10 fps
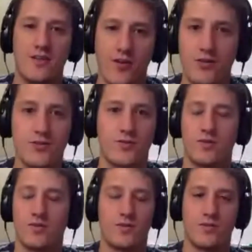others
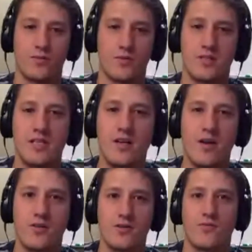or see
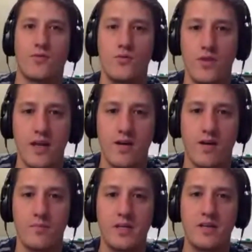others for who they
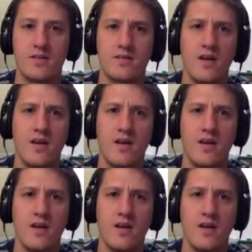are, because